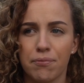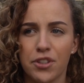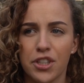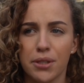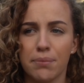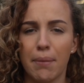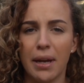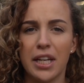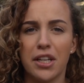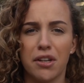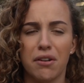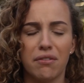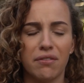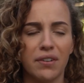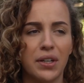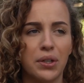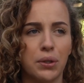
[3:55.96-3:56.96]
just make
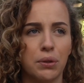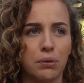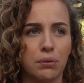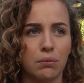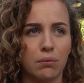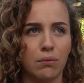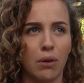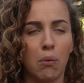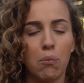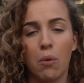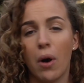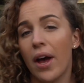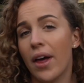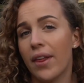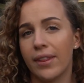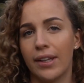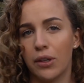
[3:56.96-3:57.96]
you feel
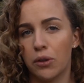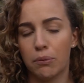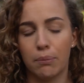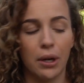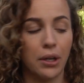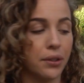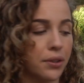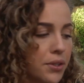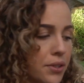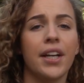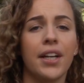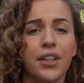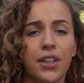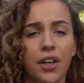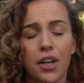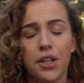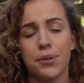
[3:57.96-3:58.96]
unworthy almost.
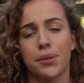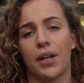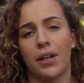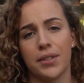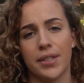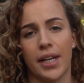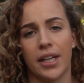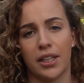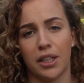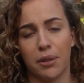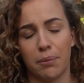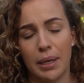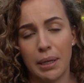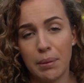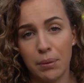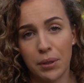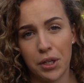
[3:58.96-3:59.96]
It goes without saying that the
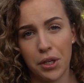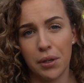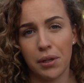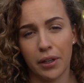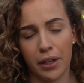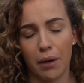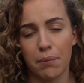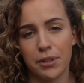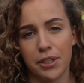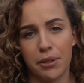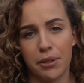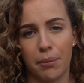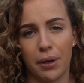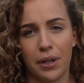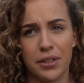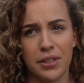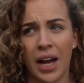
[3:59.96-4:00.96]
people you look up
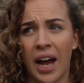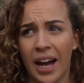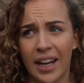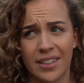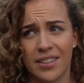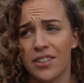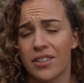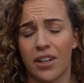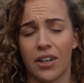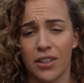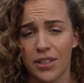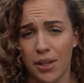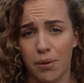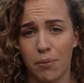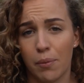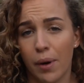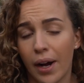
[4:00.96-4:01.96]
most had to start
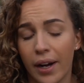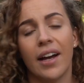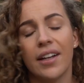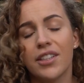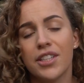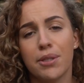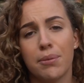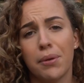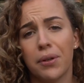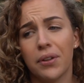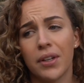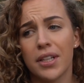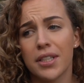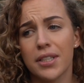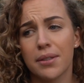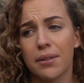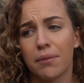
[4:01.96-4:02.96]
somewhere, and to be
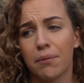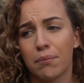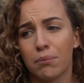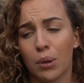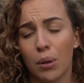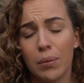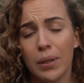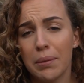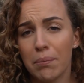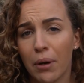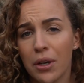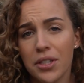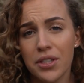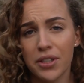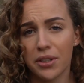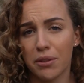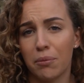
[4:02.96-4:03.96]
honest probably
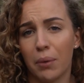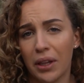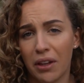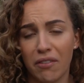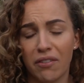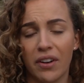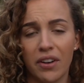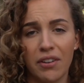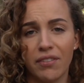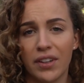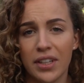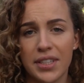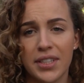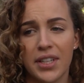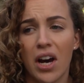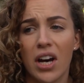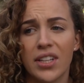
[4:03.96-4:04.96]
most of them when they very
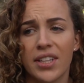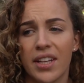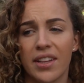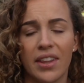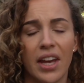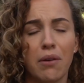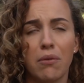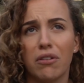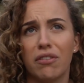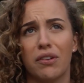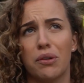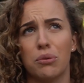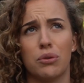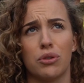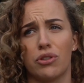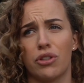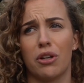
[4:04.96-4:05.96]
first started, they were
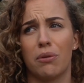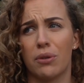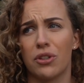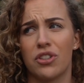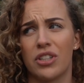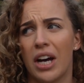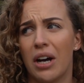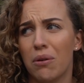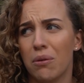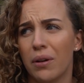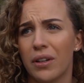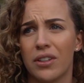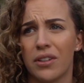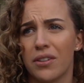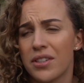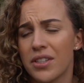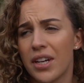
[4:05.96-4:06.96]
filled with so much doubt
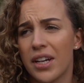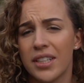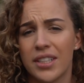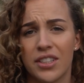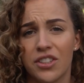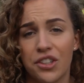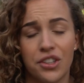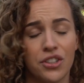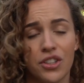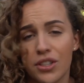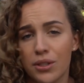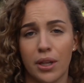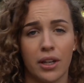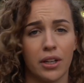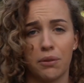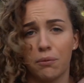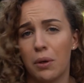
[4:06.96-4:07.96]
and uncertainty, just
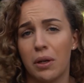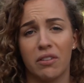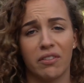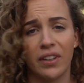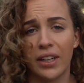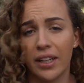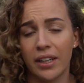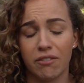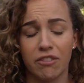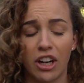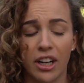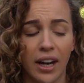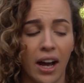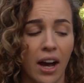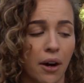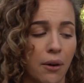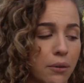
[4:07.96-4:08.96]
like we're feeling right
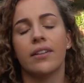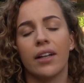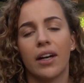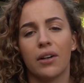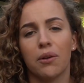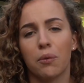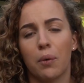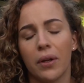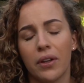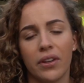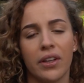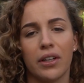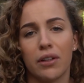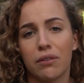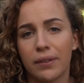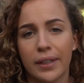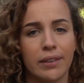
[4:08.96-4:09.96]
now. Now one
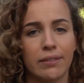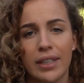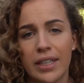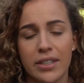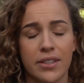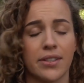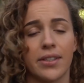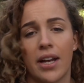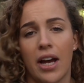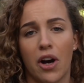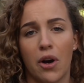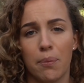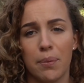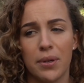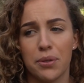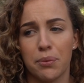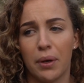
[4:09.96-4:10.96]
thing that really doesn't
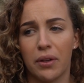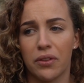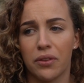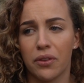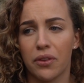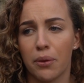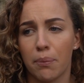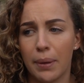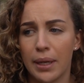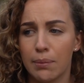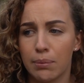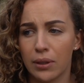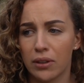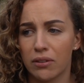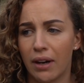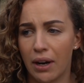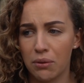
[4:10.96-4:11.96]
help is when the
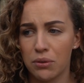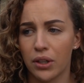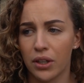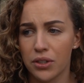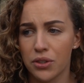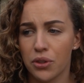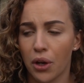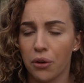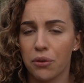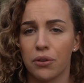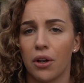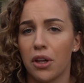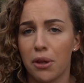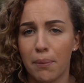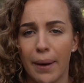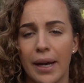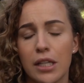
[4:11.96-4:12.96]
people around us don't
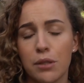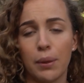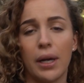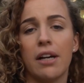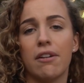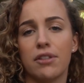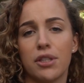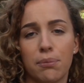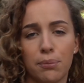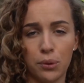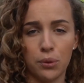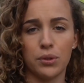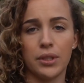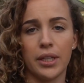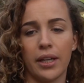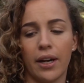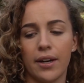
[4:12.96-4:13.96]
know the best way of
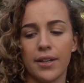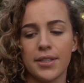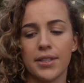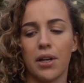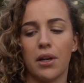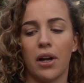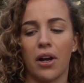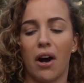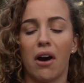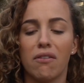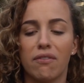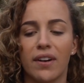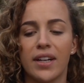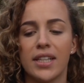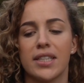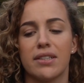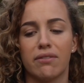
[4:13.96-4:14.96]
supporting us. So like our
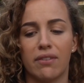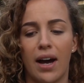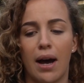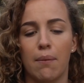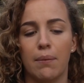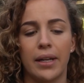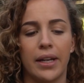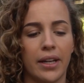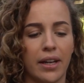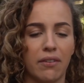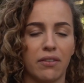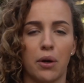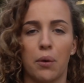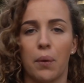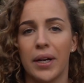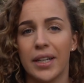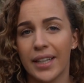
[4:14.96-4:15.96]
friends and family, if
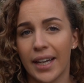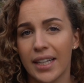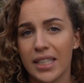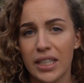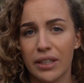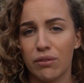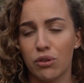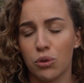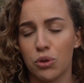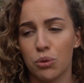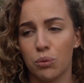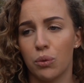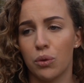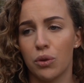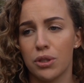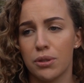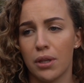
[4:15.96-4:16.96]
they're quite negative
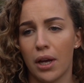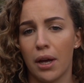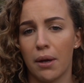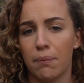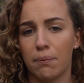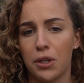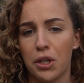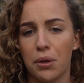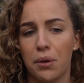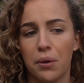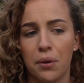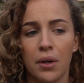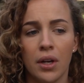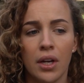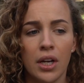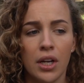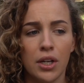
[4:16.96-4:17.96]
towards you
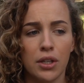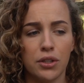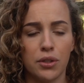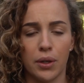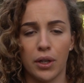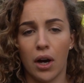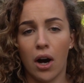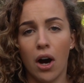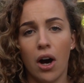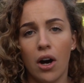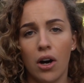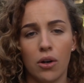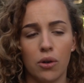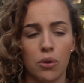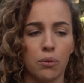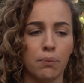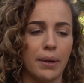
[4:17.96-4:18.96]
doing
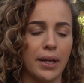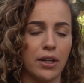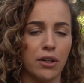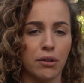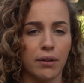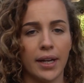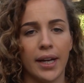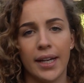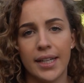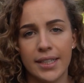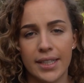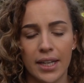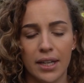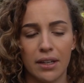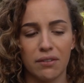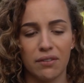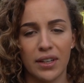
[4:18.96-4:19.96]
art or being
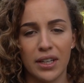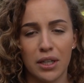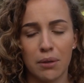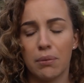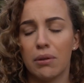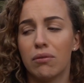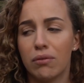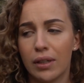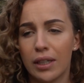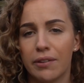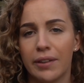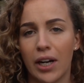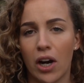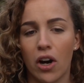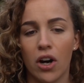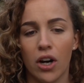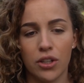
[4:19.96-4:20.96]
creative, it can be
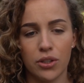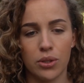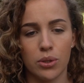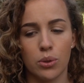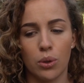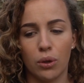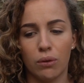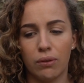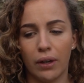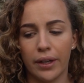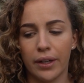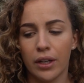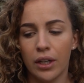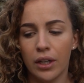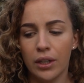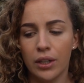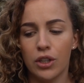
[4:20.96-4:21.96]
really hard to sort of like
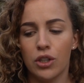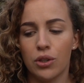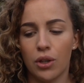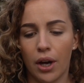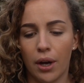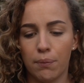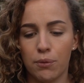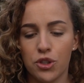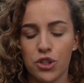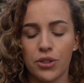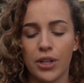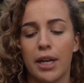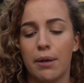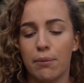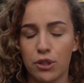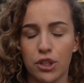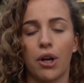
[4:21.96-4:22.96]
just
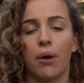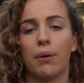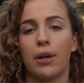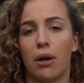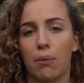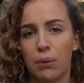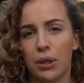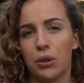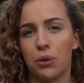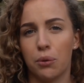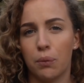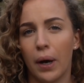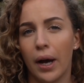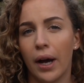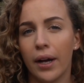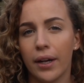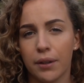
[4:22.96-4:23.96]
keep showing up with your
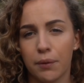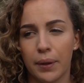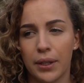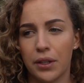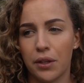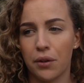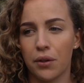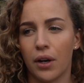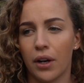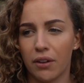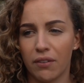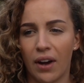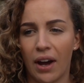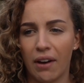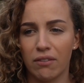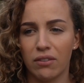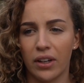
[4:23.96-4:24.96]
work when you kind of
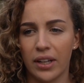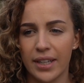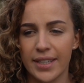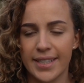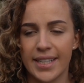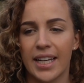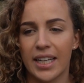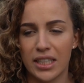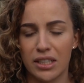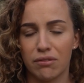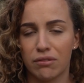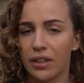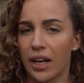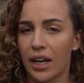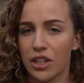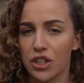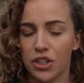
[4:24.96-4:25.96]
have like this negative
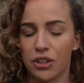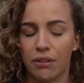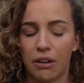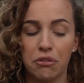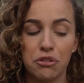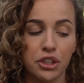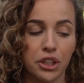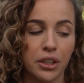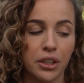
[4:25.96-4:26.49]
reaction around